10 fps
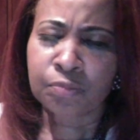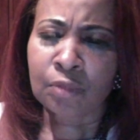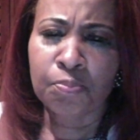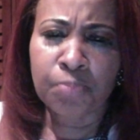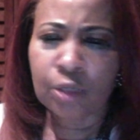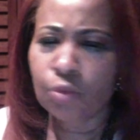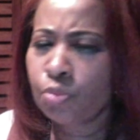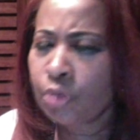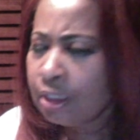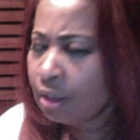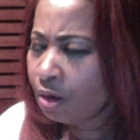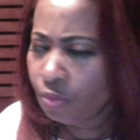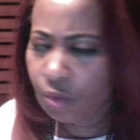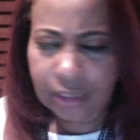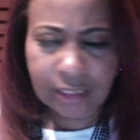but we don't
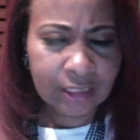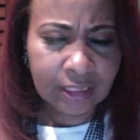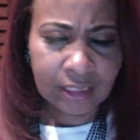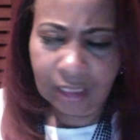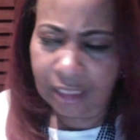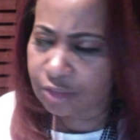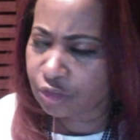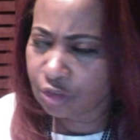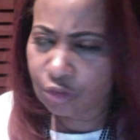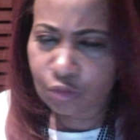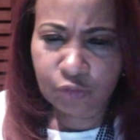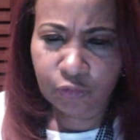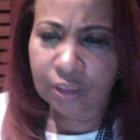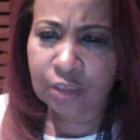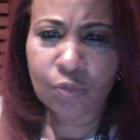want any excuse for
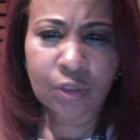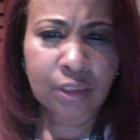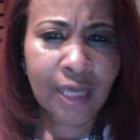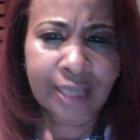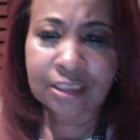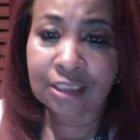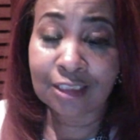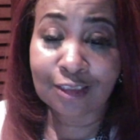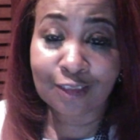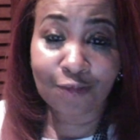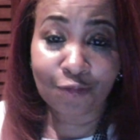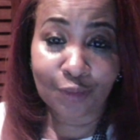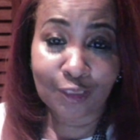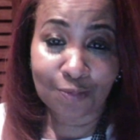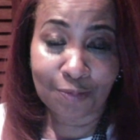anyone not to get their
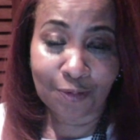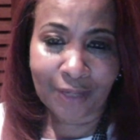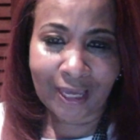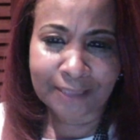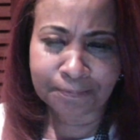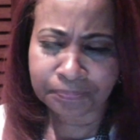freedom, okay?